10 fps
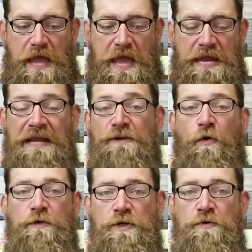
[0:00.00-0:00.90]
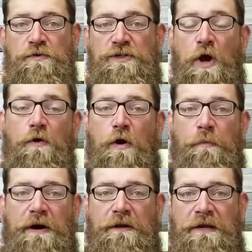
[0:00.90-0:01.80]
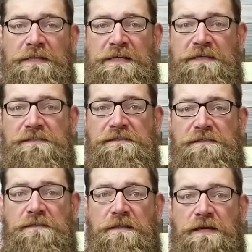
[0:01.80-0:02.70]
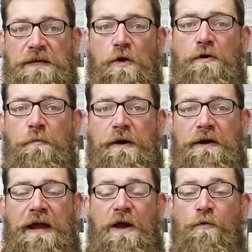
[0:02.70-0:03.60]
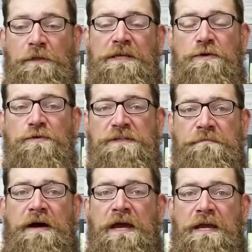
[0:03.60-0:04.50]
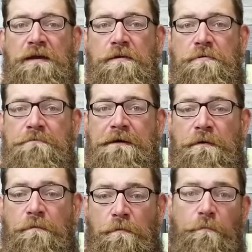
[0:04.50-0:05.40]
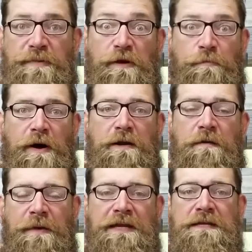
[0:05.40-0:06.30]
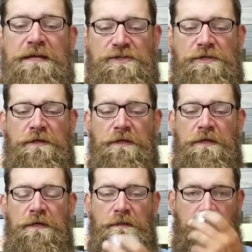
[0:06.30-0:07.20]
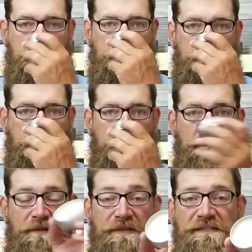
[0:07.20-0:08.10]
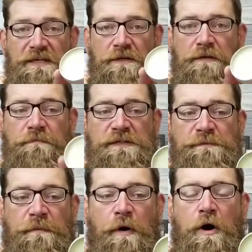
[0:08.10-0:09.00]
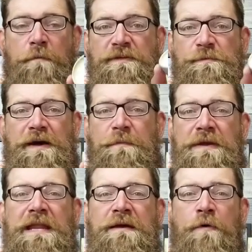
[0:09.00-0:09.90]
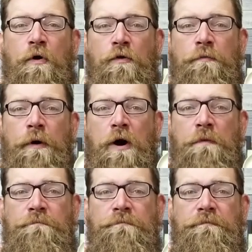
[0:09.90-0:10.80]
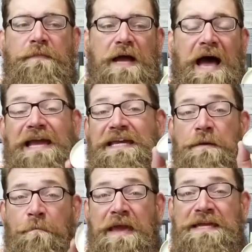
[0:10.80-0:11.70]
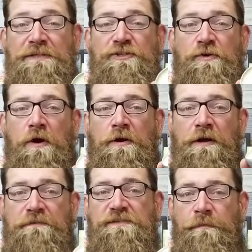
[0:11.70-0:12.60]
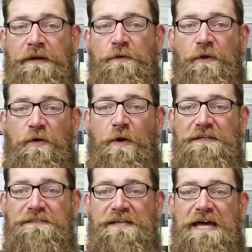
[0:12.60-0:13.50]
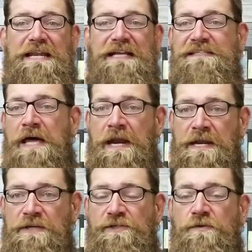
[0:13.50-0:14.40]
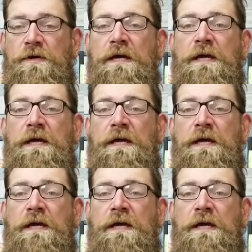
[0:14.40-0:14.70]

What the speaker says: And I don't use cocoa butter in these. The cocoa butter I only use in my beard butter, in my conditioner. This here is my balm. It's about a medium hold balm. I can make it stronger if somebody requests that. That's not an issue.